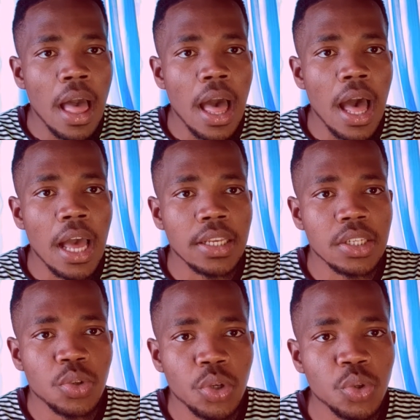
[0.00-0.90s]
Uh, I
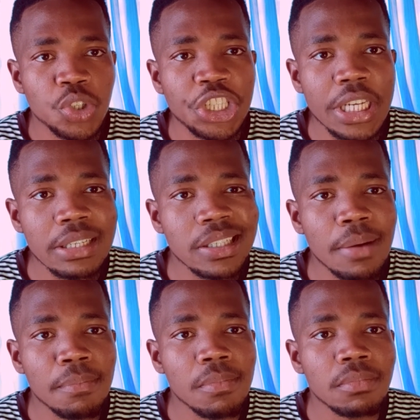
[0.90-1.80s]
just want to share
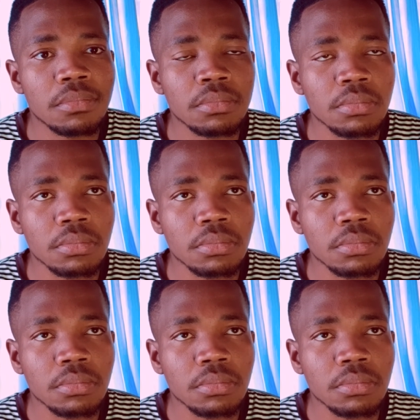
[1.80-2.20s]
some